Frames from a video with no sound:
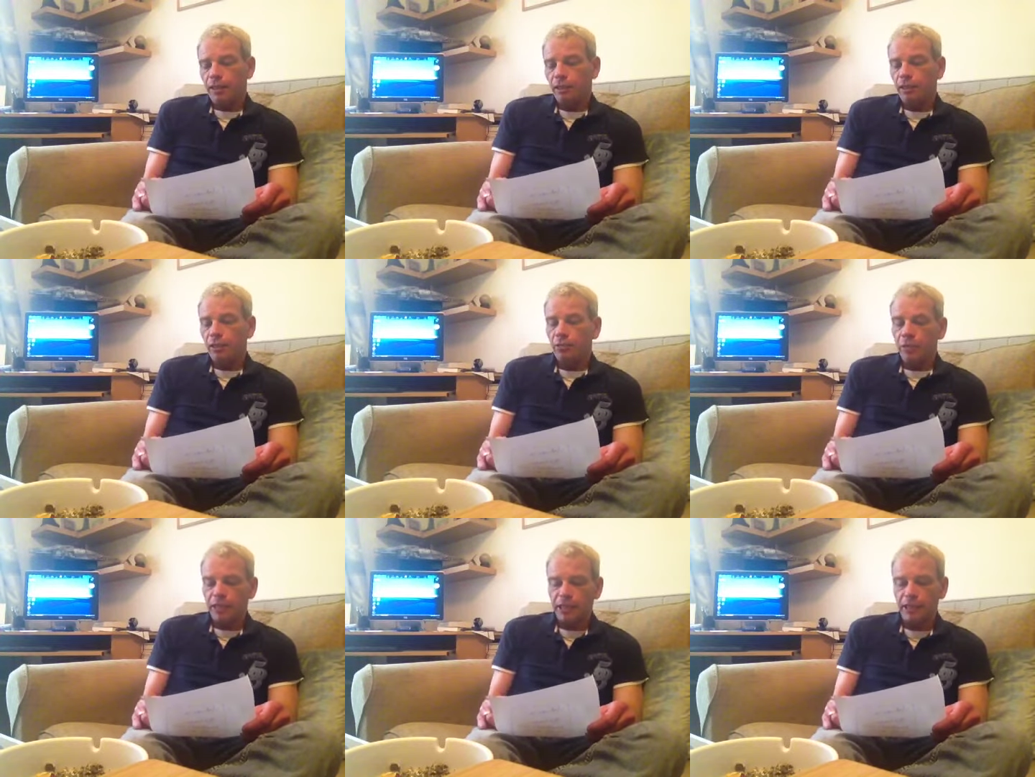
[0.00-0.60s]
On
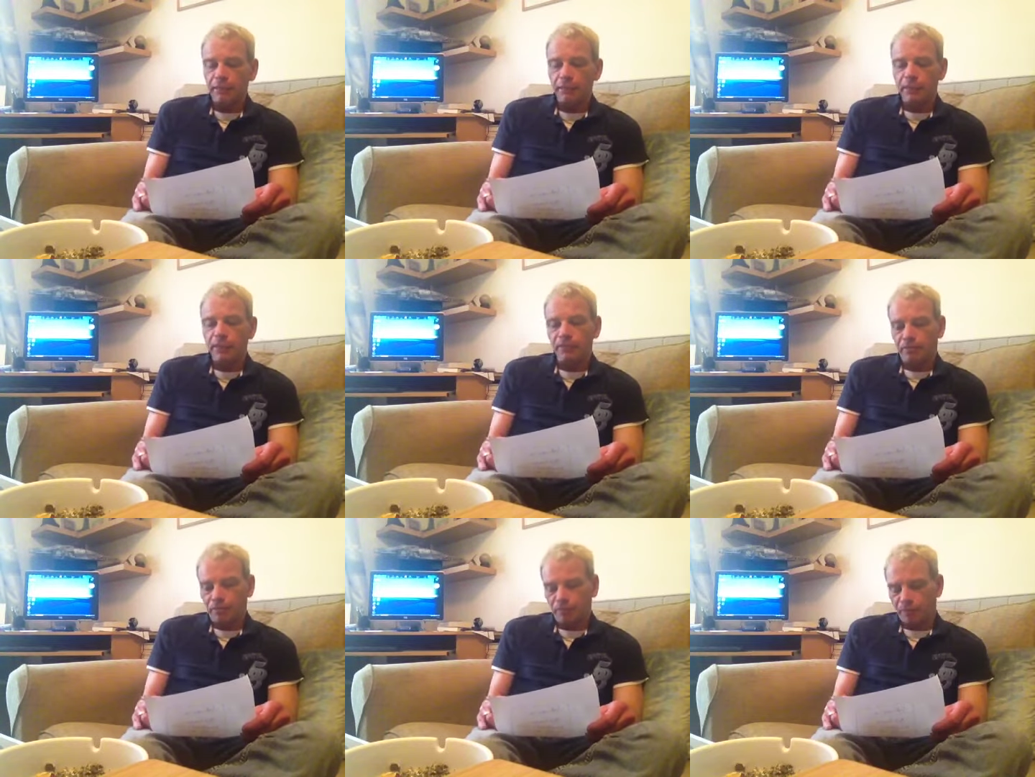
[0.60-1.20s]
my dip,
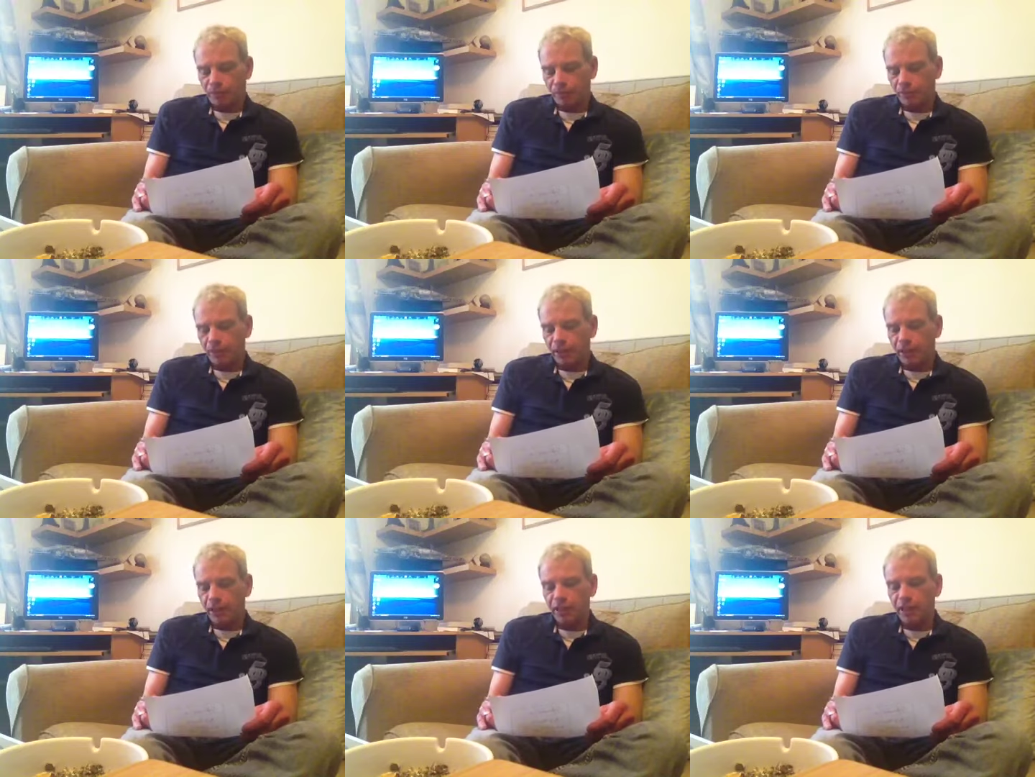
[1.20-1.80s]

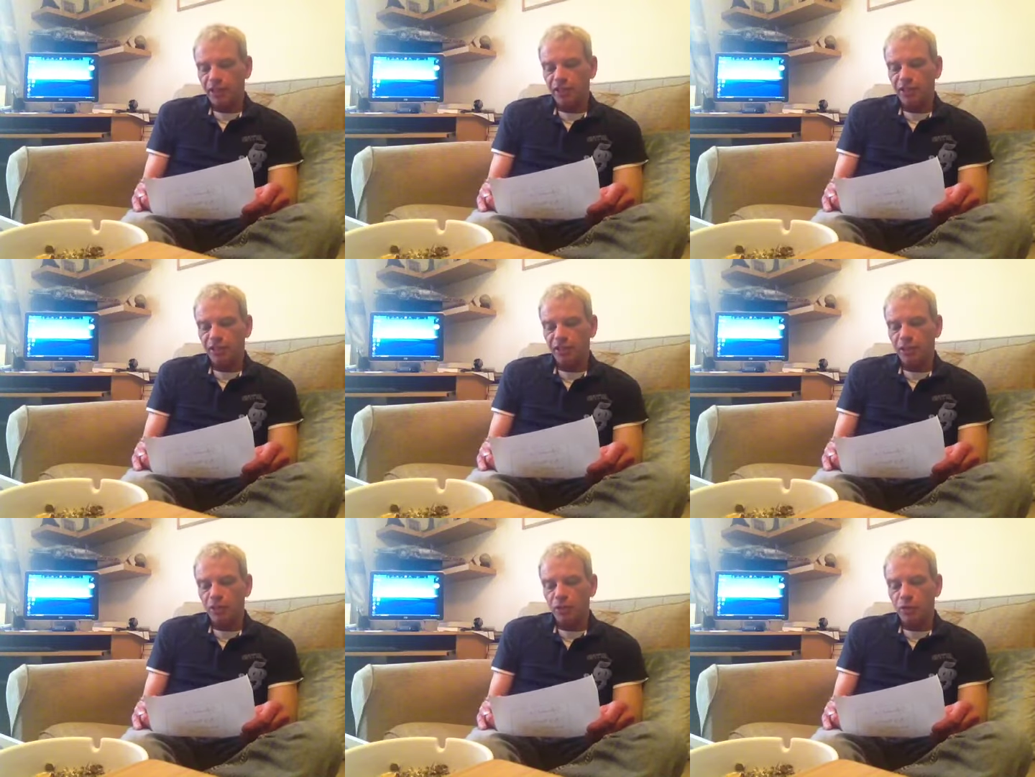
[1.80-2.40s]
I did
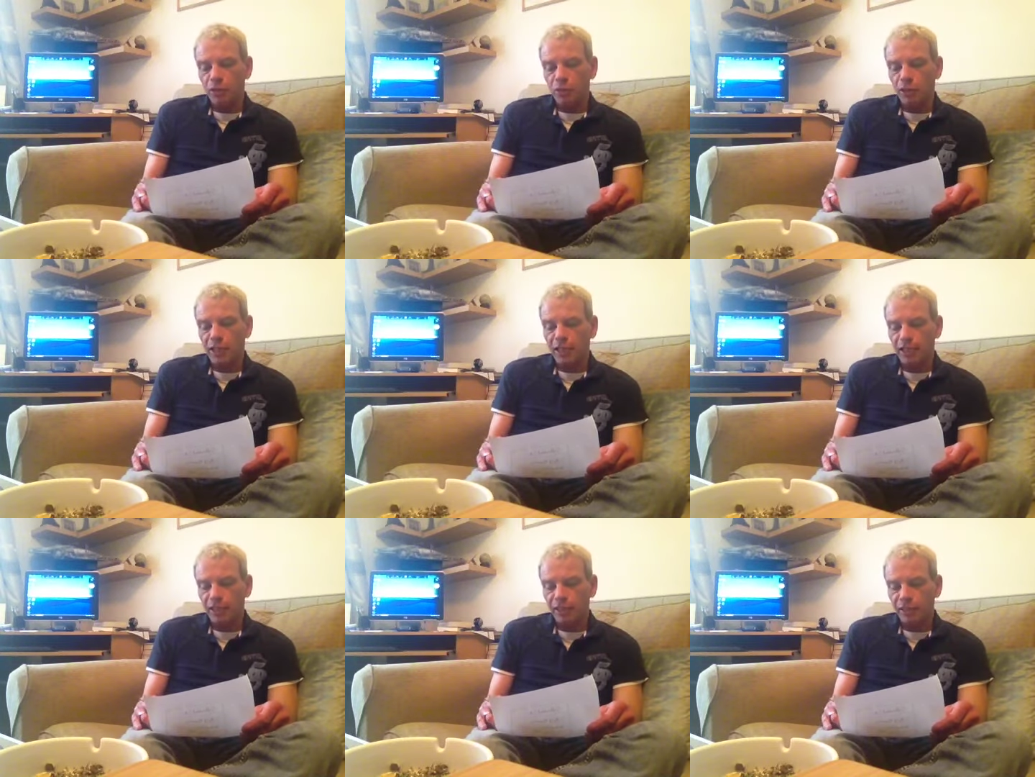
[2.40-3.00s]
SKOAL Long
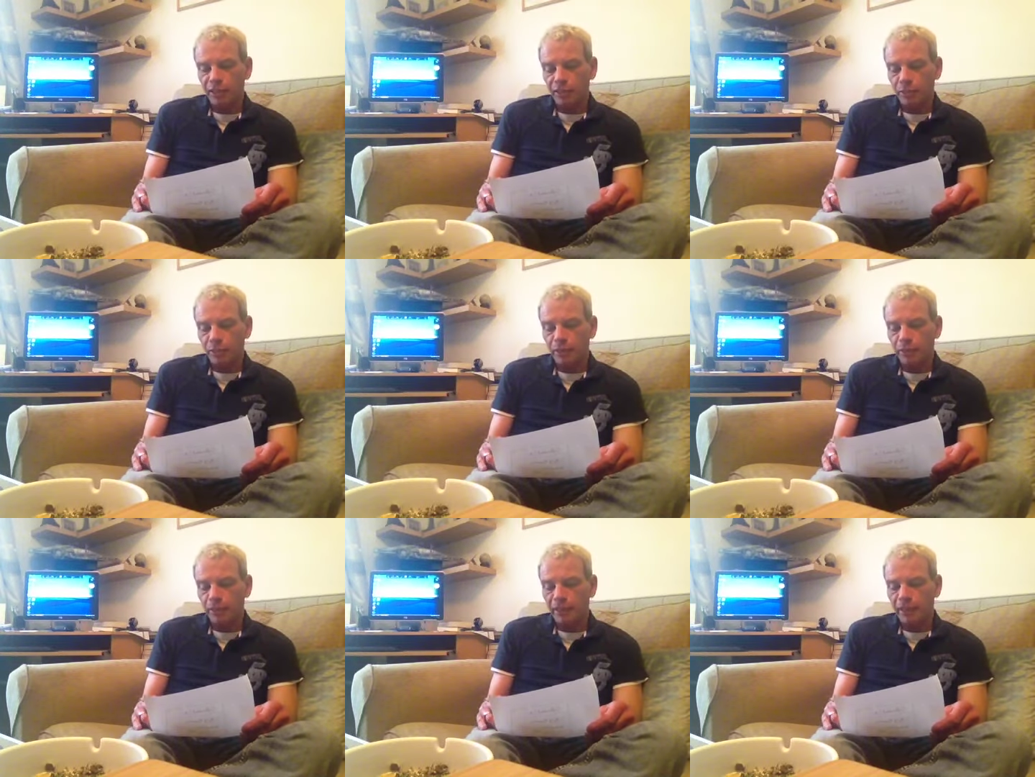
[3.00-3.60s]
Cuts
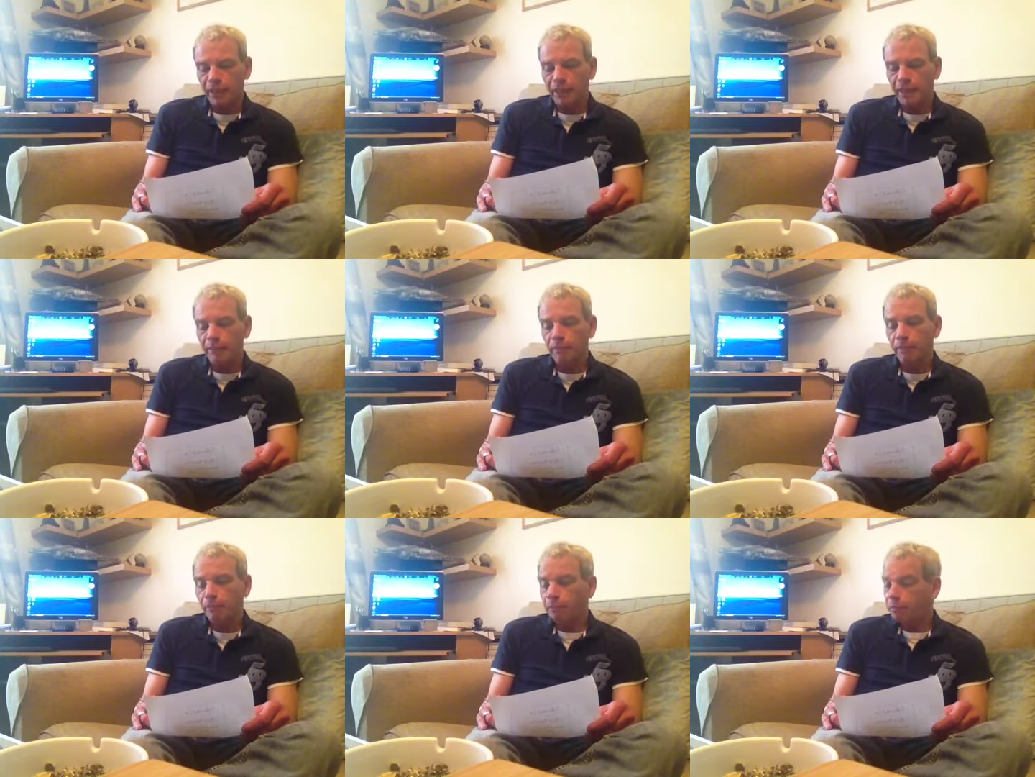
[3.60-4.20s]
Spearmint Dip.
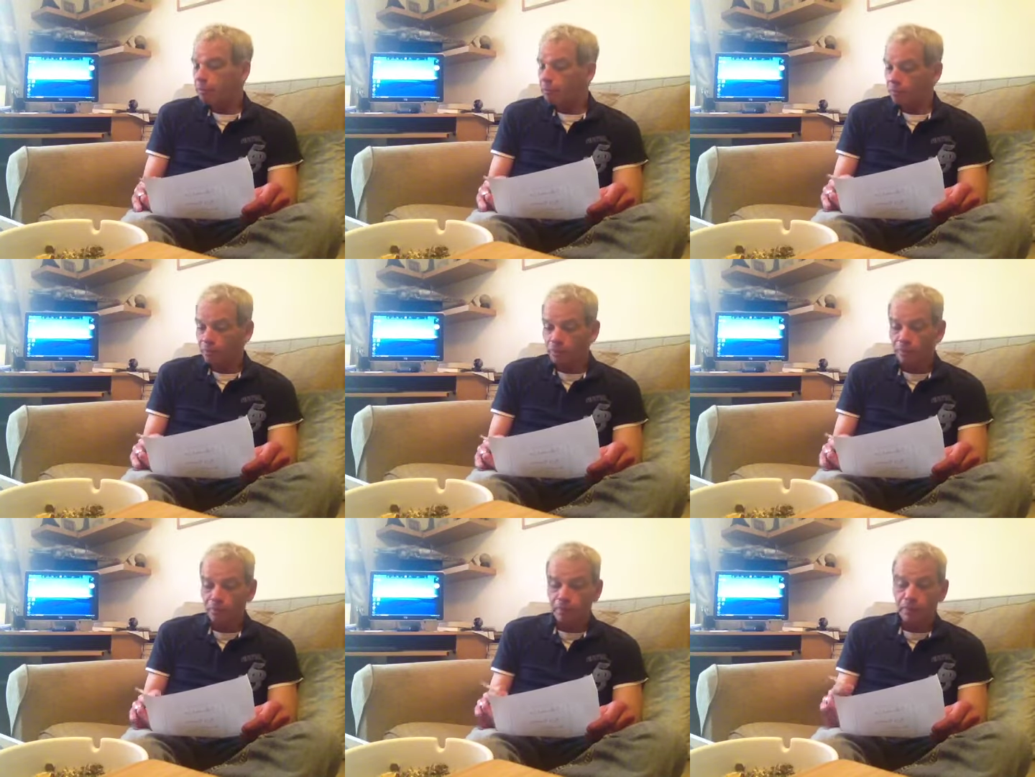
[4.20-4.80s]

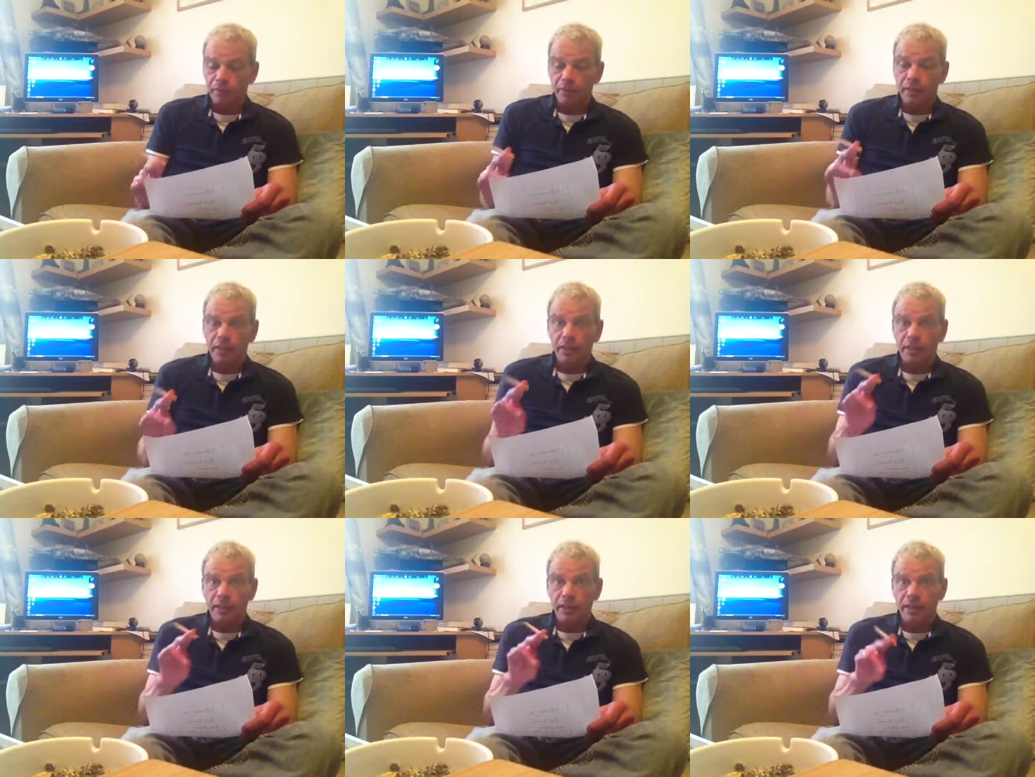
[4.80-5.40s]

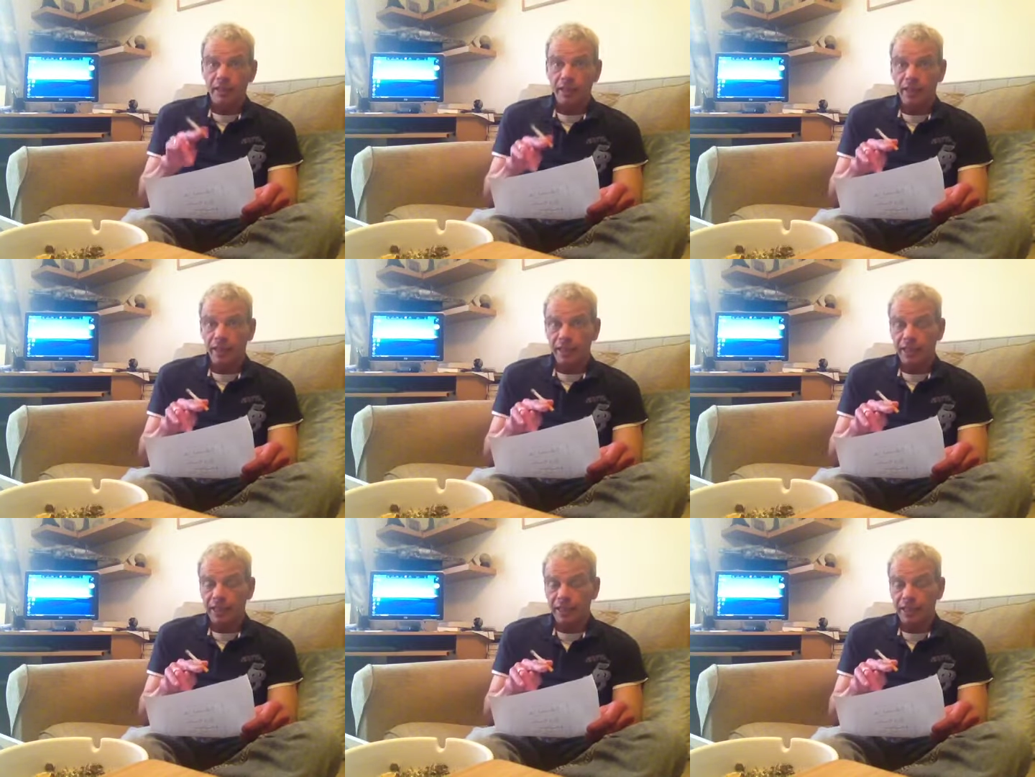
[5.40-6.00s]
There's a
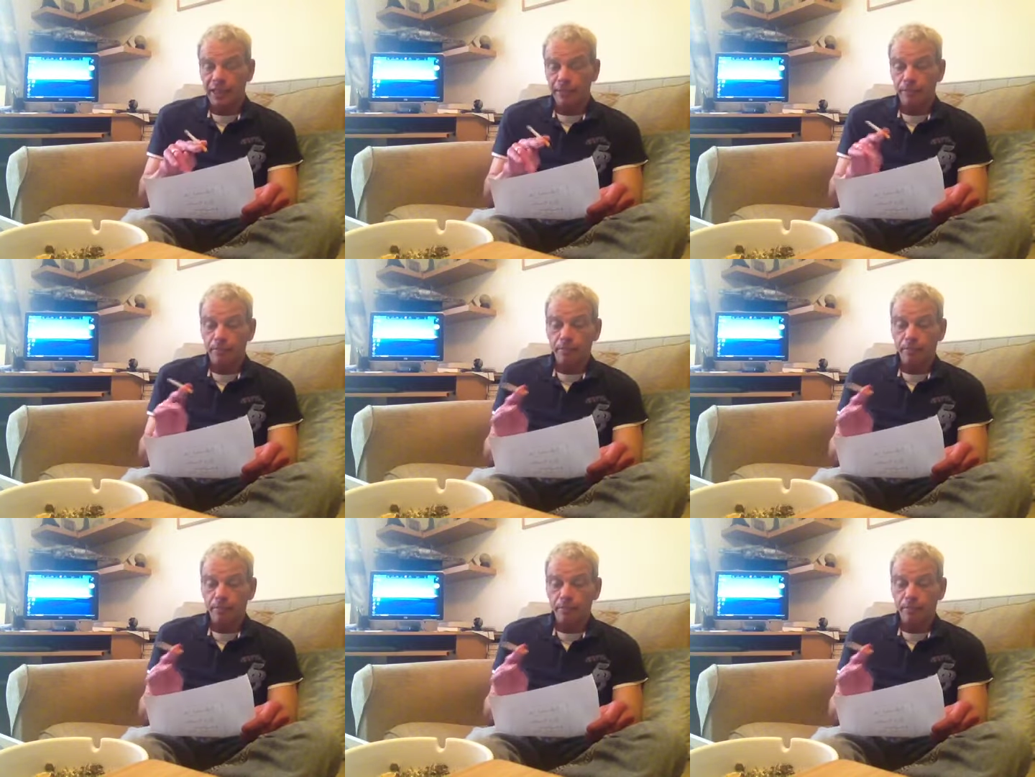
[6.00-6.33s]
link down there.